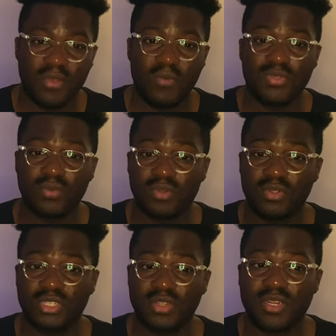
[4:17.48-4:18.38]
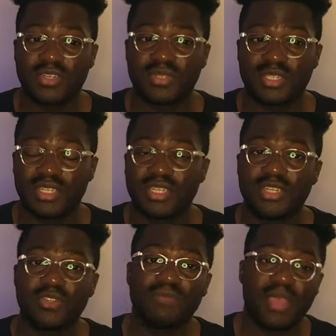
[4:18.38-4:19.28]
when the world started transitioning
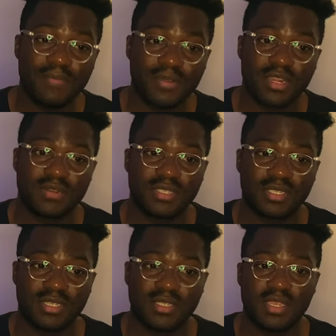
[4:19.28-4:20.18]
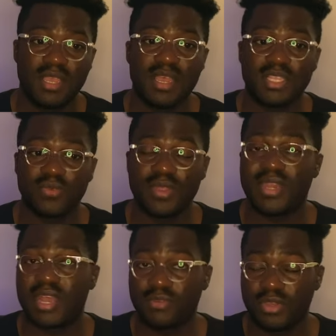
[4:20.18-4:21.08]
to paper currencies as we
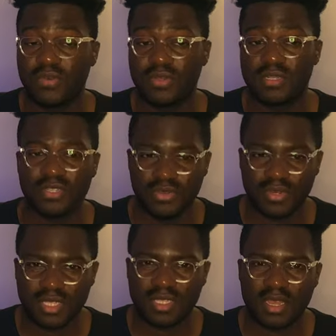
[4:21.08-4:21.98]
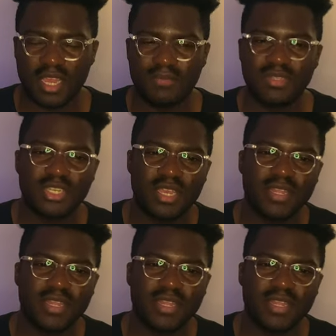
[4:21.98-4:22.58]
now know it. During this time, China